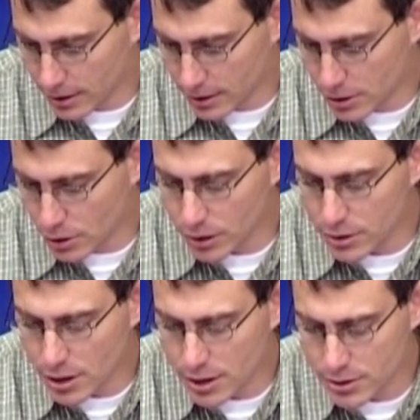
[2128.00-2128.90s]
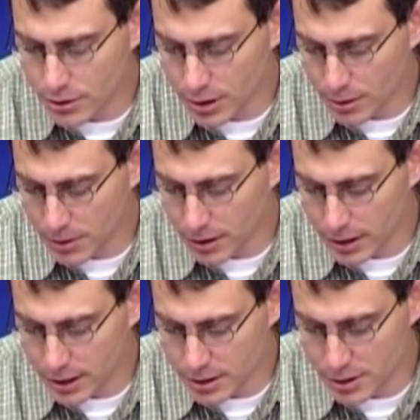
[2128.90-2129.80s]
so there's also the
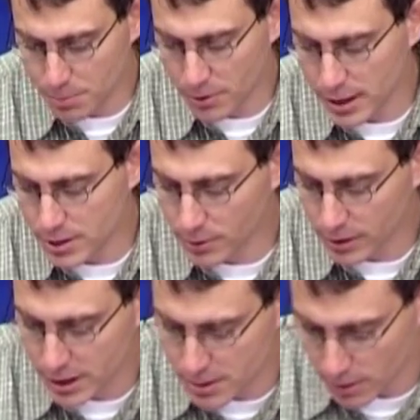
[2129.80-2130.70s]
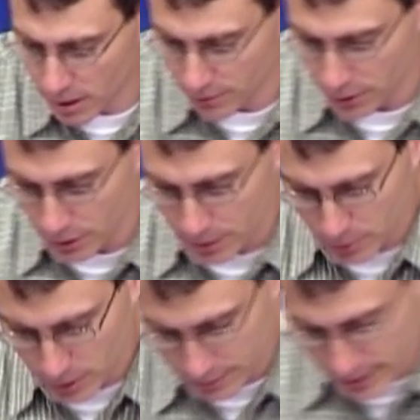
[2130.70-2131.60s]
ability to suppress really small floating
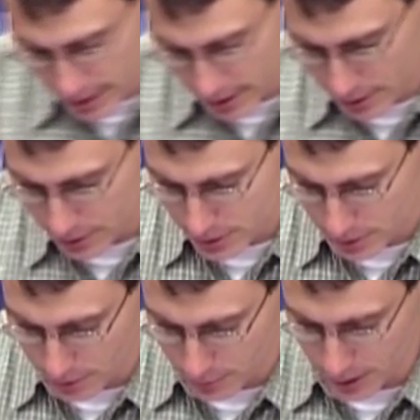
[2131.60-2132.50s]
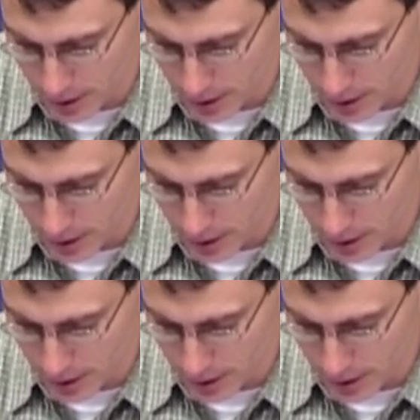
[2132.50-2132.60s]
point values. So if we